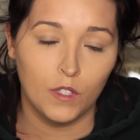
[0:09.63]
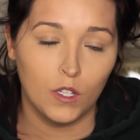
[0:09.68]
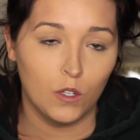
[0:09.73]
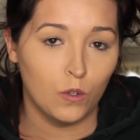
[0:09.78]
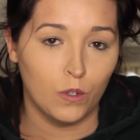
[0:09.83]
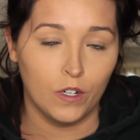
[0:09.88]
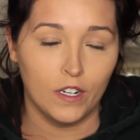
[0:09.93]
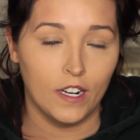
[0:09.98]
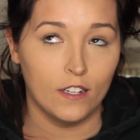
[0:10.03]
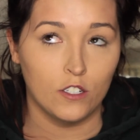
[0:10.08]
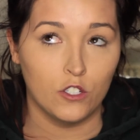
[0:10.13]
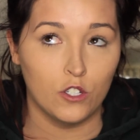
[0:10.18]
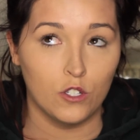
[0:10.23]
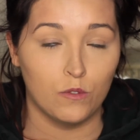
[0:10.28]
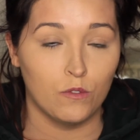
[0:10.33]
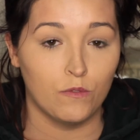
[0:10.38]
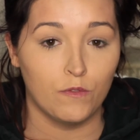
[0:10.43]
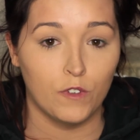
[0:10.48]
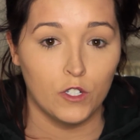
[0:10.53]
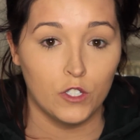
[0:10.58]
or as she's
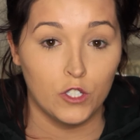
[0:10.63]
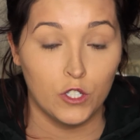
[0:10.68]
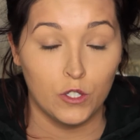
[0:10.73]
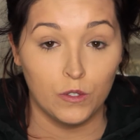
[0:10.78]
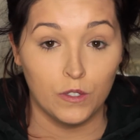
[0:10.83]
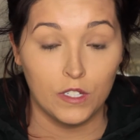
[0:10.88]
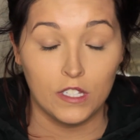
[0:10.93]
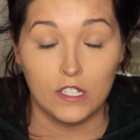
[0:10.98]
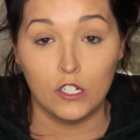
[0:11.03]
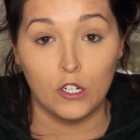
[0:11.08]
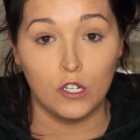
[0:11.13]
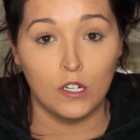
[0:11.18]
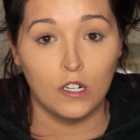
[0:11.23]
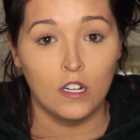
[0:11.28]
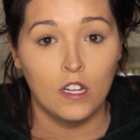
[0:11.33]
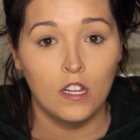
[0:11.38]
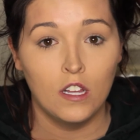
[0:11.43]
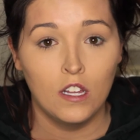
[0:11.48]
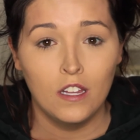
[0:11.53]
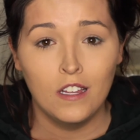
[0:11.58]
referred to, it's
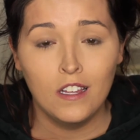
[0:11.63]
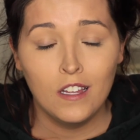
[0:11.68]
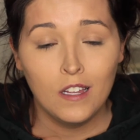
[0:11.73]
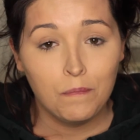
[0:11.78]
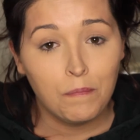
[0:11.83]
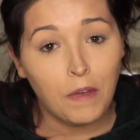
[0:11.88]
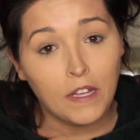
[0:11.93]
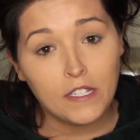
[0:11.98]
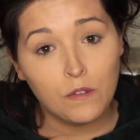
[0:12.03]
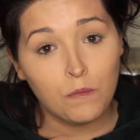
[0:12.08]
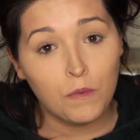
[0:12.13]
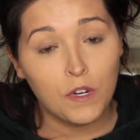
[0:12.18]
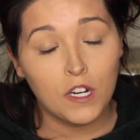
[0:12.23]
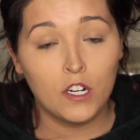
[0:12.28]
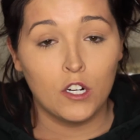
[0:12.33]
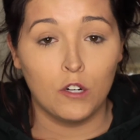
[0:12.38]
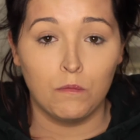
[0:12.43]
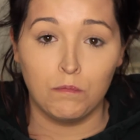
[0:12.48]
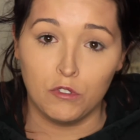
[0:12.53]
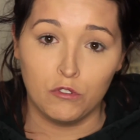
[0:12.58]
her peasant wear,
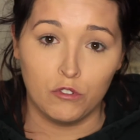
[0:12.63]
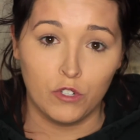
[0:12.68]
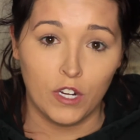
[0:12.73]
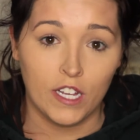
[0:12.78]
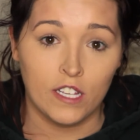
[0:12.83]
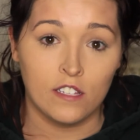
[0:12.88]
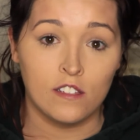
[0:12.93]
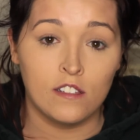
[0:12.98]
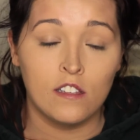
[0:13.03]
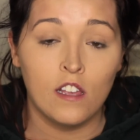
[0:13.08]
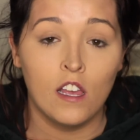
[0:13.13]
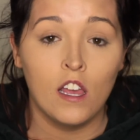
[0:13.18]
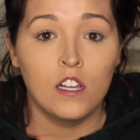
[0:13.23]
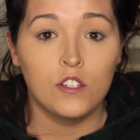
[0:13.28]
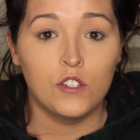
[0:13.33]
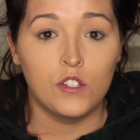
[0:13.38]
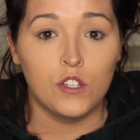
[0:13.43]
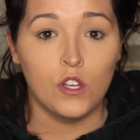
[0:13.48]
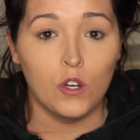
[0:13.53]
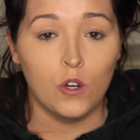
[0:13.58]
her blue dress.
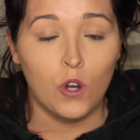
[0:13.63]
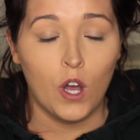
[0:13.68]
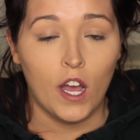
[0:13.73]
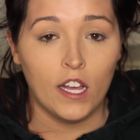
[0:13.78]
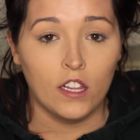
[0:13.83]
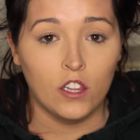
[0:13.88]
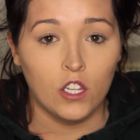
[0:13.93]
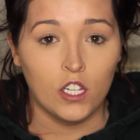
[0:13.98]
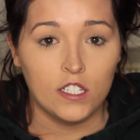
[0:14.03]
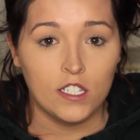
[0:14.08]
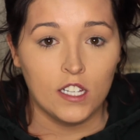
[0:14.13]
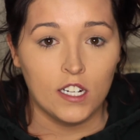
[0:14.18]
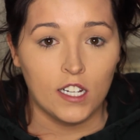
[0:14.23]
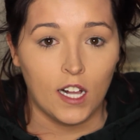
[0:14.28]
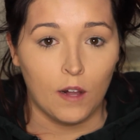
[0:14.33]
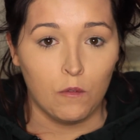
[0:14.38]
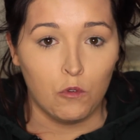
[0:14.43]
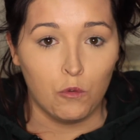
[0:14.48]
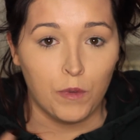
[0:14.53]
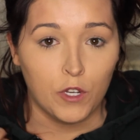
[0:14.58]
So I looked at a
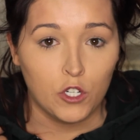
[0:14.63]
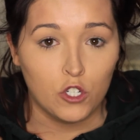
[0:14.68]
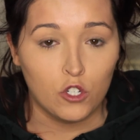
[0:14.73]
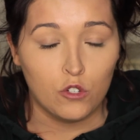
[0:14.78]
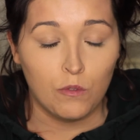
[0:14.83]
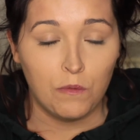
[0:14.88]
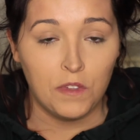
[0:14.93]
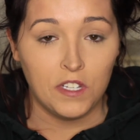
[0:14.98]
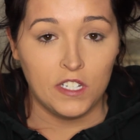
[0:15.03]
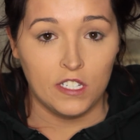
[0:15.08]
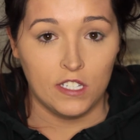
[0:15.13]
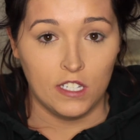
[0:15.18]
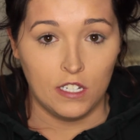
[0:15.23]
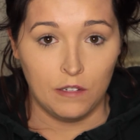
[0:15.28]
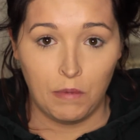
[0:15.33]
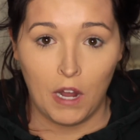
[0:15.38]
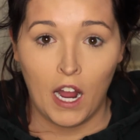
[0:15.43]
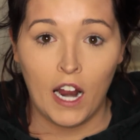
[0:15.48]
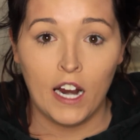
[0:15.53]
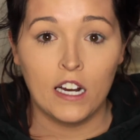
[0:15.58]
couple pictures from the Disney
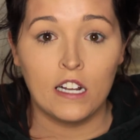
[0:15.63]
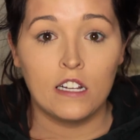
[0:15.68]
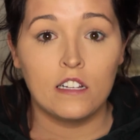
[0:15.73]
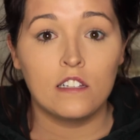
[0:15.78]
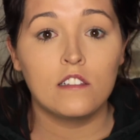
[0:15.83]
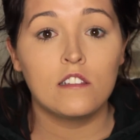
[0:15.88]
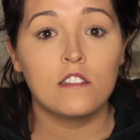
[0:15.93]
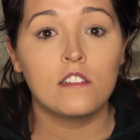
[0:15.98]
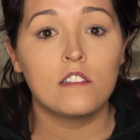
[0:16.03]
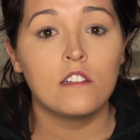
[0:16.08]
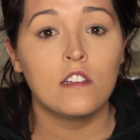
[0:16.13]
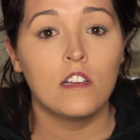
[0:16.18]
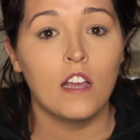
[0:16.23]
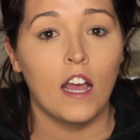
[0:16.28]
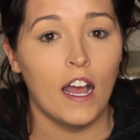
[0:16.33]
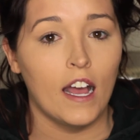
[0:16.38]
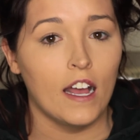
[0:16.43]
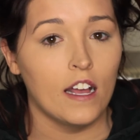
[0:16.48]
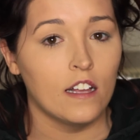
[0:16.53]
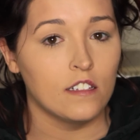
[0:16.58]
parks
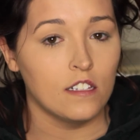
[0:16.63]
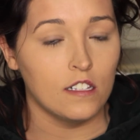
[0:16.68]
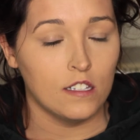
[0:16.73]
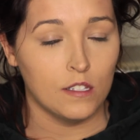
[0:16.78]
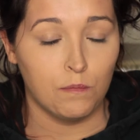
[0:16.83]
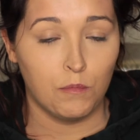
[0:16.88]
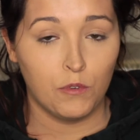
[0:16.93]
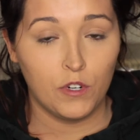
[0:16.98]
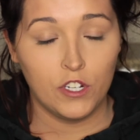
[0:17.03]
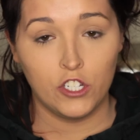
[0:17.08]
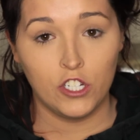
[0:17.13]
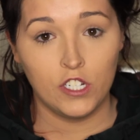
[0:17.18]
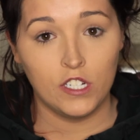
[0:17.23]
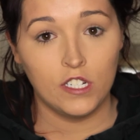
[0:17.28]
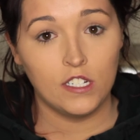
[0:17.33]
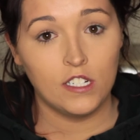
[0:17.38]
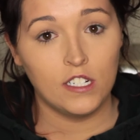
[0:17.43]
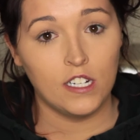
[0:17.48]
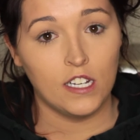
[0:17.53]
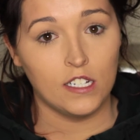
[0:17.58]
as
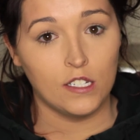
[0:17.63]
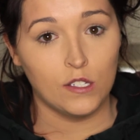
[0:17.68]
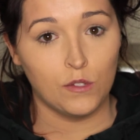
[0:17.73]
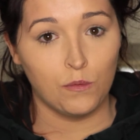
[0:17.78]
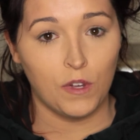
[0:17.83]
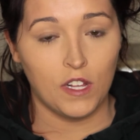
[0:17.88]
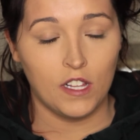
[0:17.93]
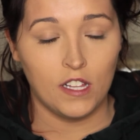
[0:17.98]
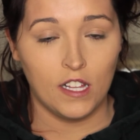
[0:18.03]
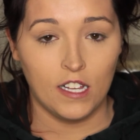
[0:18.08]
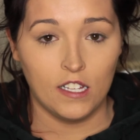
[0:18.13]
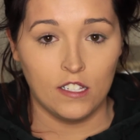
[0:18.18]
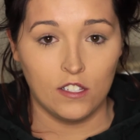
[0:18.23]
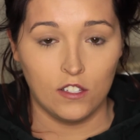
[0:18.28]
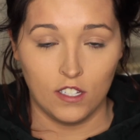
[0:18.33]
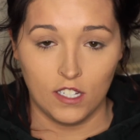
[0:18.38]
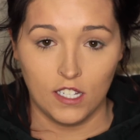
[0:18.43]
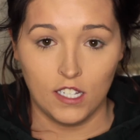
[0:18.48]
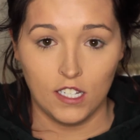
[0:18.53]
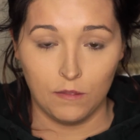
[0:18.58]
inspiration, as well as
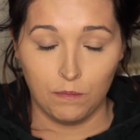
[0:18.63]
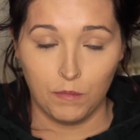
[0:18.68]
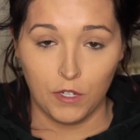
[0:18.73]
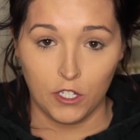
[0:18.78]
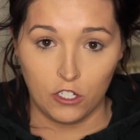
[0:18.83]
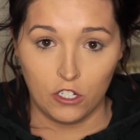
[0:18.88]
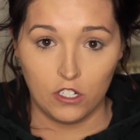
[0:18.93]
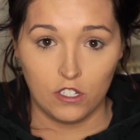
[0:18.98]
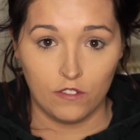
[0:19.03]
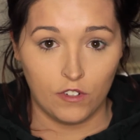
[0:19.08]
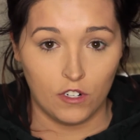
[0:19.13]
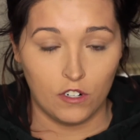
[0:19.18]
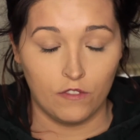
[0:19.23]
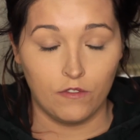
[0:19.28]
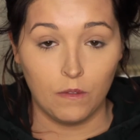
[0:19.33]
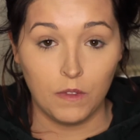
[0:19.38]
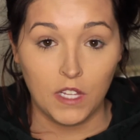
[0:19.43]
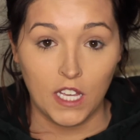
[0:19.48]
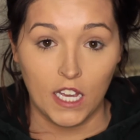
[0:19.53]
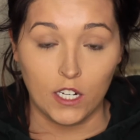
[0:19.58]
looking at pictures of her
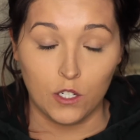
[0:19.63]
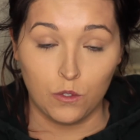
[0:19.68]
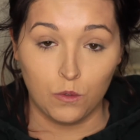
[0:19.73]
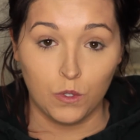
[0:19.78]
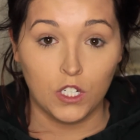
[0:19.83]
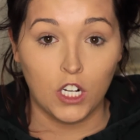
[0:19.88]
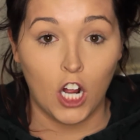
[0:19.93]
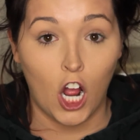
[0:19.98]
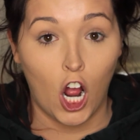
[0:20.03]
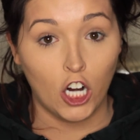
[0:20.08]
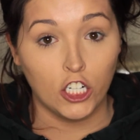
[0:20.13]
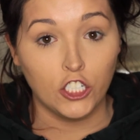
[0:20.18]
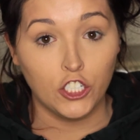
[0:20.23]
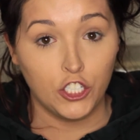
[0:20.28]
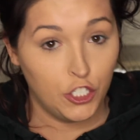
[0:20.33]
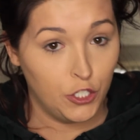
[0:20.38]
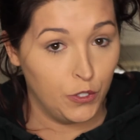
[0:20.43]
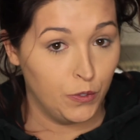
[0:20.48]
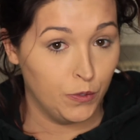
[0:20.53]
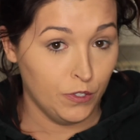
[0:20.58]
from the actual
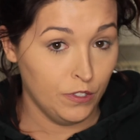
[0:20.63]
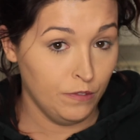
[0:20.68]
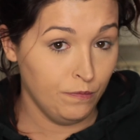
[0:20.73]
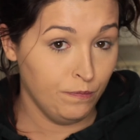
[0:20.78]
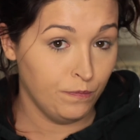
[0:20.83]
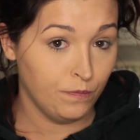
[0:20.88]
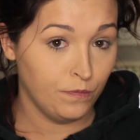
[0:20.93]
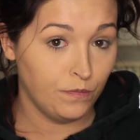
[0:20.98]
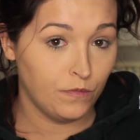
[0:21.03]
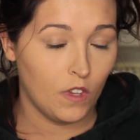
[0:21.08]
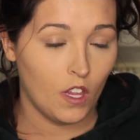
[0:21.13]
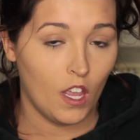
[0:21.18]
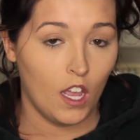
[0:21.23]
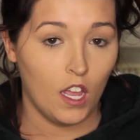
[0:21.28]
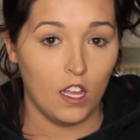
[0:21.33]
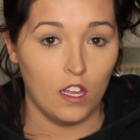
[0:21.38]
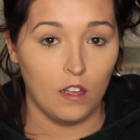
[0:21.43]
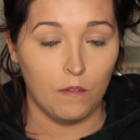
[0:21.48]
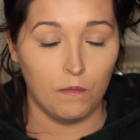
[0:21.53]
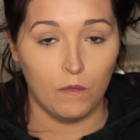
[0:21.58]
cartoon.
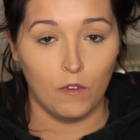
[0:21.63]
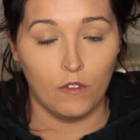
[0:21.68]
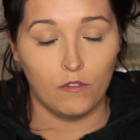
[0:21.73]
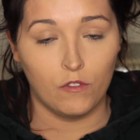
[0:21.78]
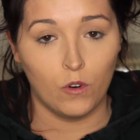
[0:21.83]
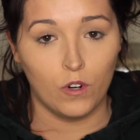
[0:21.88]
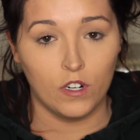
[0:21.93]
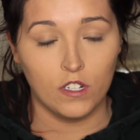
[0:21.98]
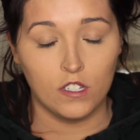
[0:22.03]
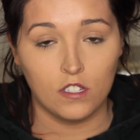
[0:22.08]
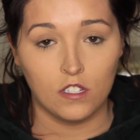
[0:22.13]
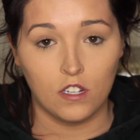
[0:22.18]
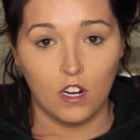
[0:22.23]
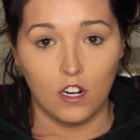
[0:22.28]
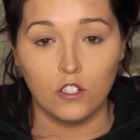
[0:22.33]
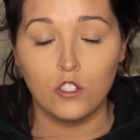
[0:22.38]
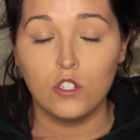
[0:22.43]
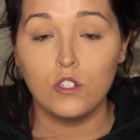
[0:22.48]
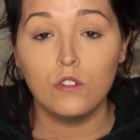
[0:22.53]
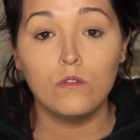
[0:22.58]
Of course,
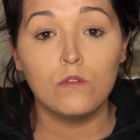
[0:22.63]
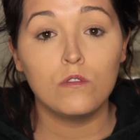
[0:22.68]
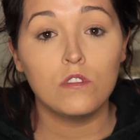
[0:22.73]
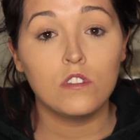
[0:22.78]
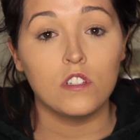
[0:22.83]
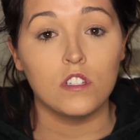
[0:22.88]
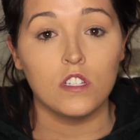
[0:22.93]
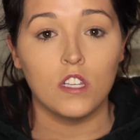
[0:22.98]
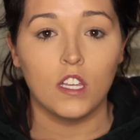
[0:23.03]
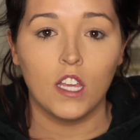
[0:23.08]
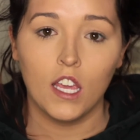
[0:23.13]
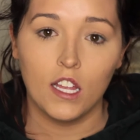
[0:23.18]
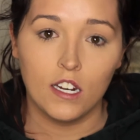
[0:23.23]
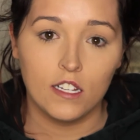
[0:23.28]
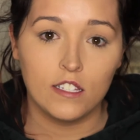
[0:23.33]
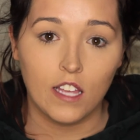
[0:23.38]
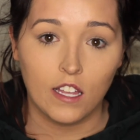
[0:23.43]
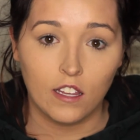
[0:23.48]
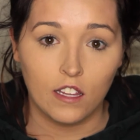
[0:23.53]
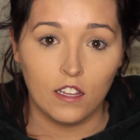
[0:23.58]
cartoons can't
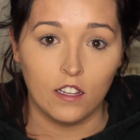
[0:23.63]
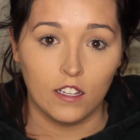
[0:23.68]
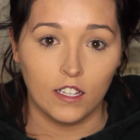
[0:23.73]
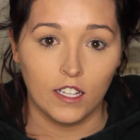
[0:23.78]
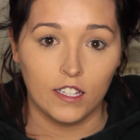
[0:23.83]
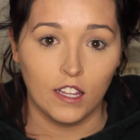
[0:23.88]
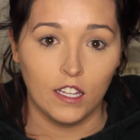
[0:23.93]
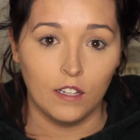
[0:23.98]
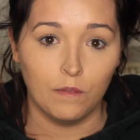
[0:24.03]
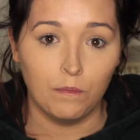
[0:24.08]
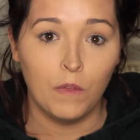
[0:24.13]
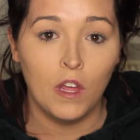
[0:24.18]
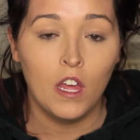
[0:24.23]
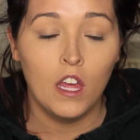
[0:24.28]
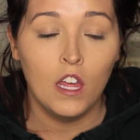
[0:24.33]
exactly look like them.